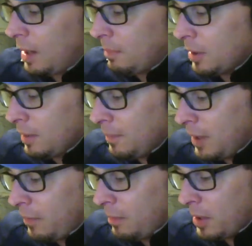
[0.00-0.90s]
I believe that
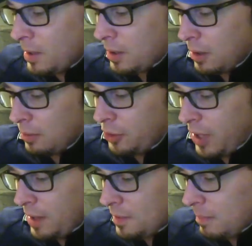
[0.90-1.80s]
everybody's all
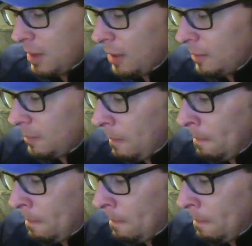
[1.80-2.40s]
jazzed about.